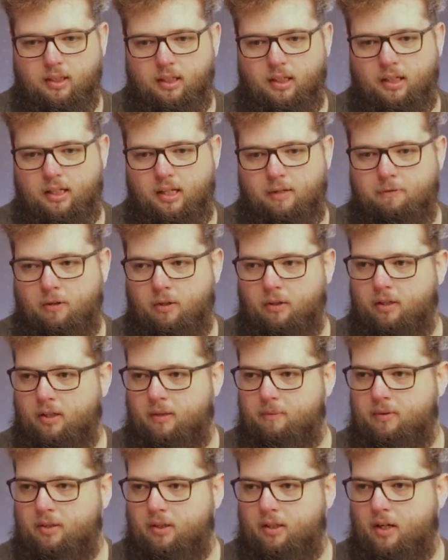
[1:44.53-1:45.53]
And I followed
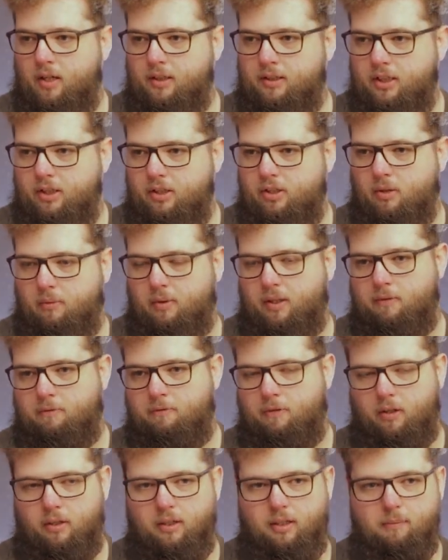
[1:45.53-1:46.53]
him to the IT shop. Well, I didn't
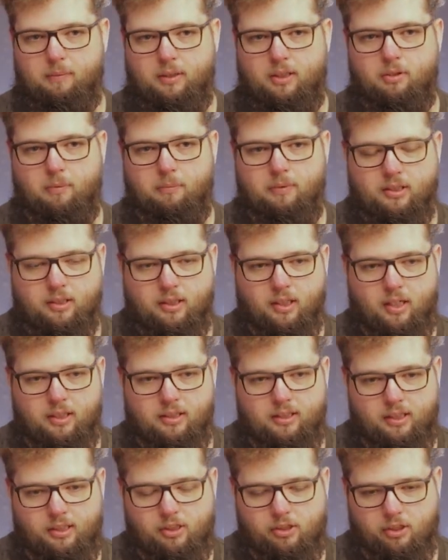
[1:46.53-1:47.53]
follow him. He took me to the
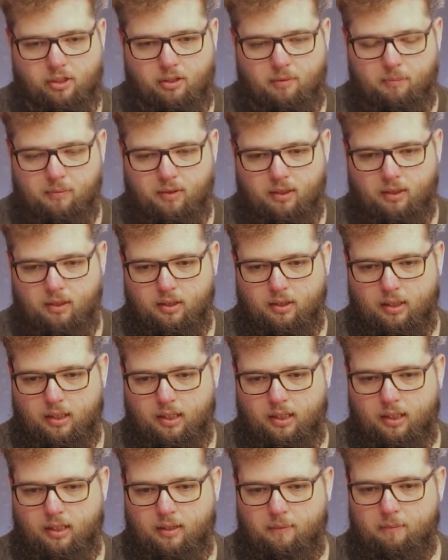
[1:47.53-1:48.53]
IT shop.
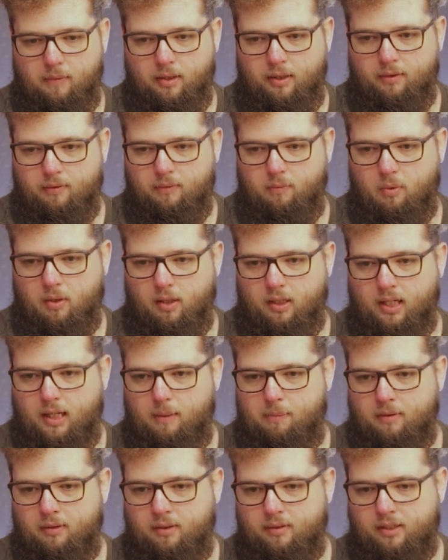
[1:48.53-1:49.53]
And what had
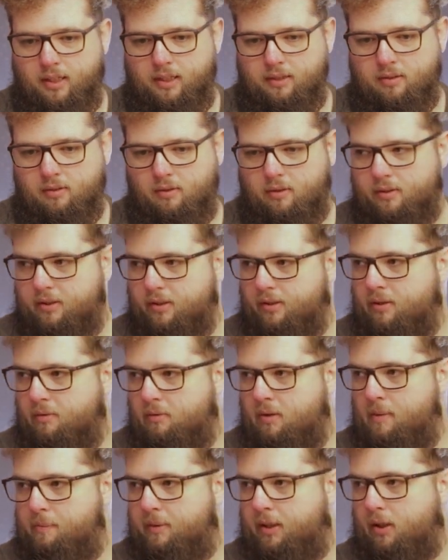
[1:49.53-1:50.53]
happened is I hadn't slotted the
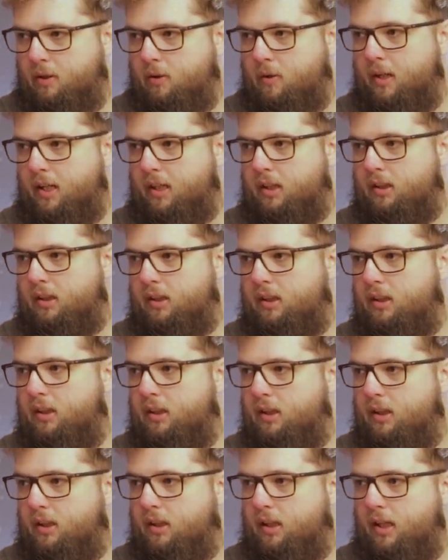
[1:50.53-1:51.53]
RAM in correctly,
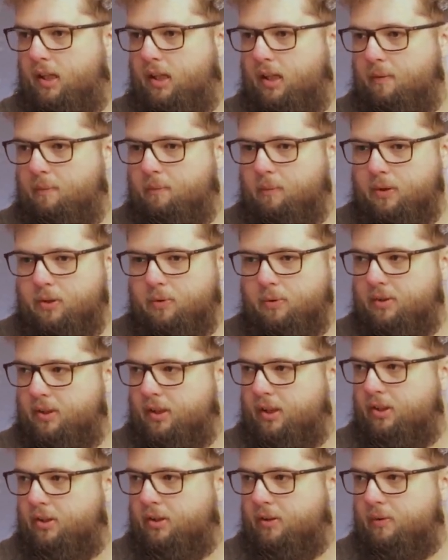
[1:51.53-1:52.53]
which was
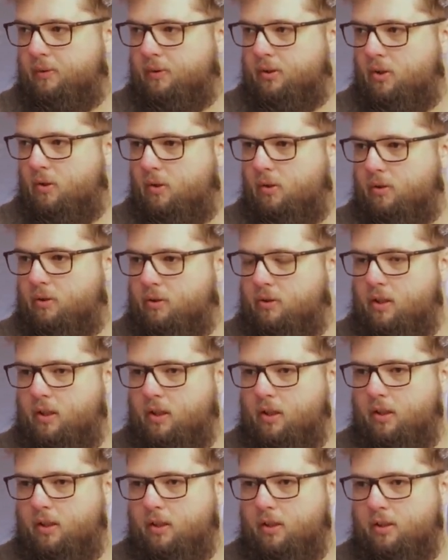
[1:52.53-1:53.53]
the issue that was caused.
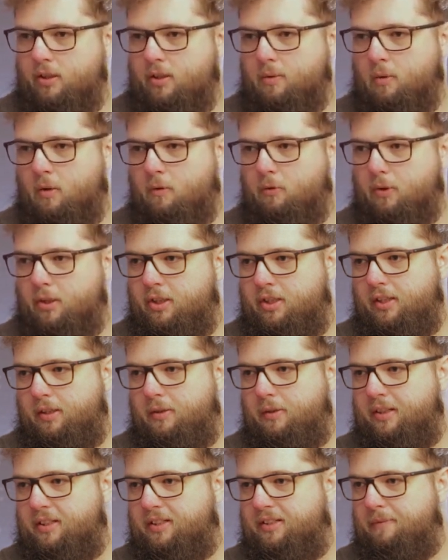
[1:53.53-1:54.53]
So over a
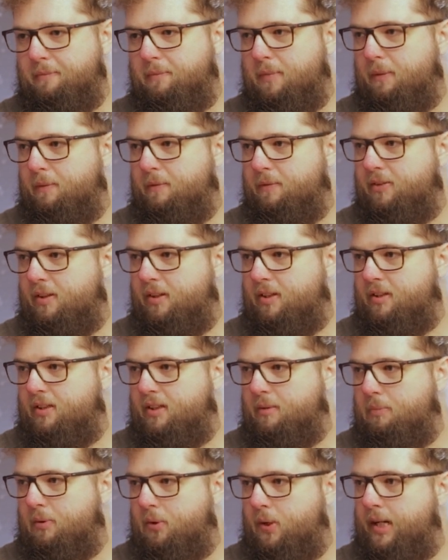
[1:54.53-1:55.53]
series of months, I used
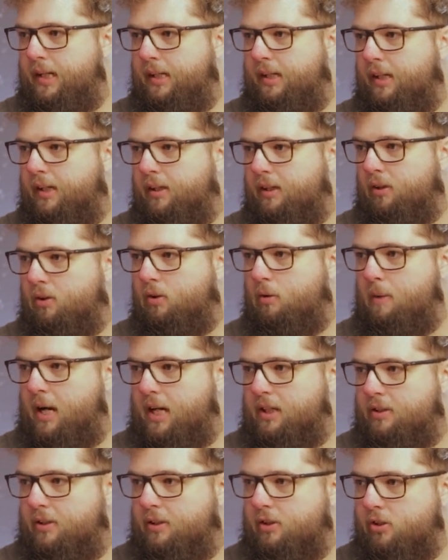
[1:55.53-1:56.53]
to break it and go
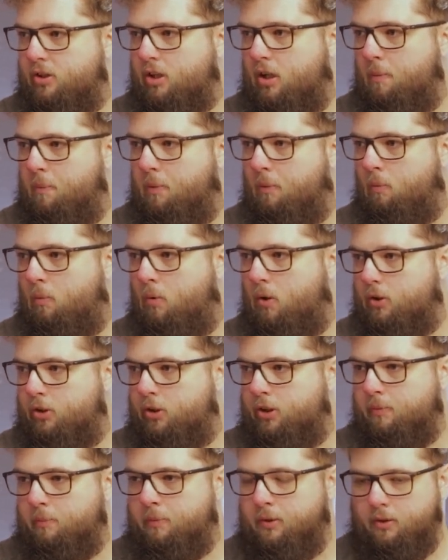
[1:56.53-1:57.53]
back to the shop and
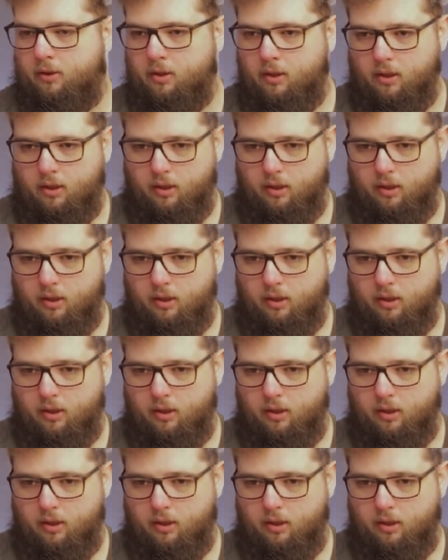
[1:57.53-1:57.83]
watch them and